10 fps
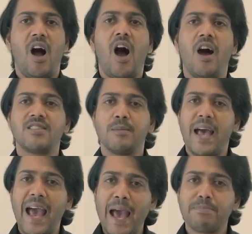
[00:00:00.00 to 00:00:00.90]
Our
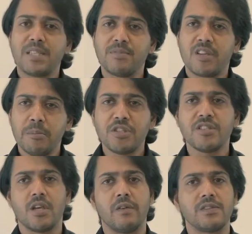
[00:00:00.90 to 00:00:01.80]
app subscription
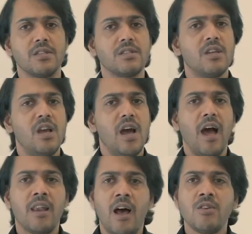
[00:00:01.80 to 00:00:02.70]
services
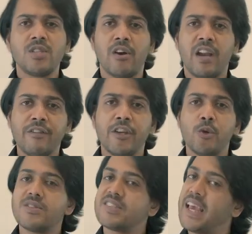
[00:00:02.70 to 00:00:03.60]
allows our revenue
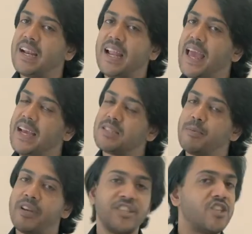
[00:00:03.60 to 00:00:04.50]
to scale
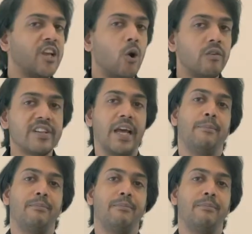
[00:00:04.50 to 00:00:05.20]
exponentially over time.